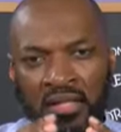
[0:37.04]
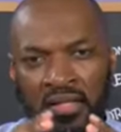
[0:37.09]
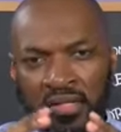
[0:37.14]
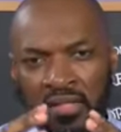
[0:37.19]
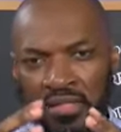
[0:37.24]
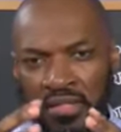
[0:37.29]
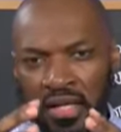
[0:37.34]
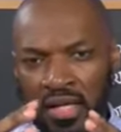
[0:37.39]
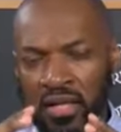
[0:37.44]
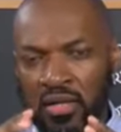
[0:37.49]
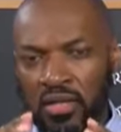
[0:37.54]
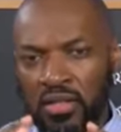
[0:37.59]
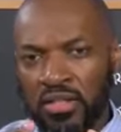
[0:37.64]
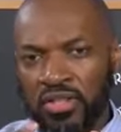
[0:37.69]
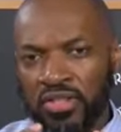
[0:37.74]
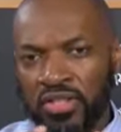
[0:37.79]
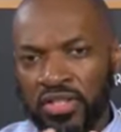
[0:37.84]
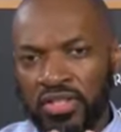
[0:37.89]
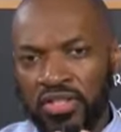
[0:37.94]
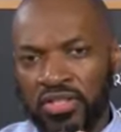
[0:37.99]

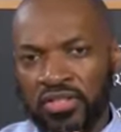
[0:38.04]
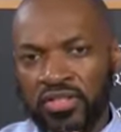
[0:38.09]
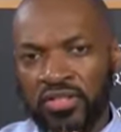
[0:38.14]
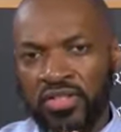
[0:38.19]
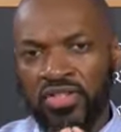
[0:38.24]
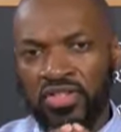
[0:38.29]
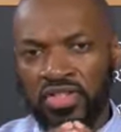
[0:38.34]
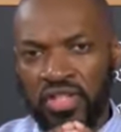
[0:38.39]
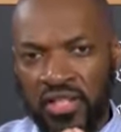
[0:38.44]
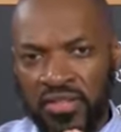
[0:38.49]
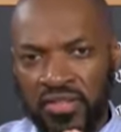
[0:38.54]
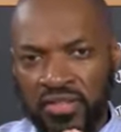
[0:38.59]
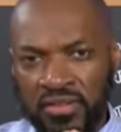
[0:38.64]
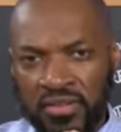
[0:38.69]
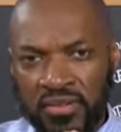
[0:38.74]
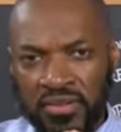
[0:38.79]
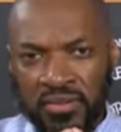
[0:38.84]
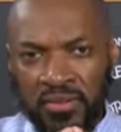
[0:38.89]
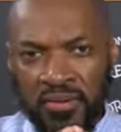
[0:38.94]
Psychologists suggest